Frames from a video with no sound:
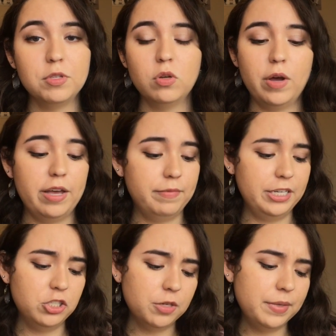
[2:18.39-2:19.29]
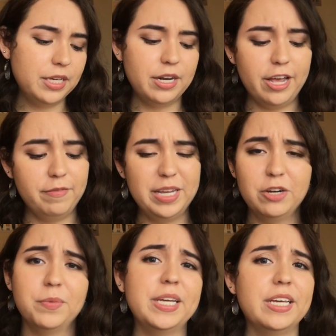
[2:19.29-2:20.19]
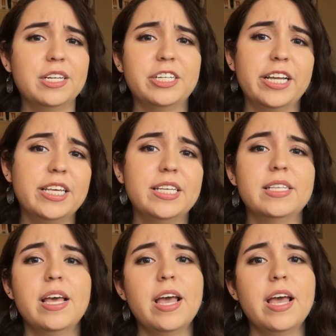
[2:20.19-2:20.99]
So I have my German, I have my Korean, Chinese,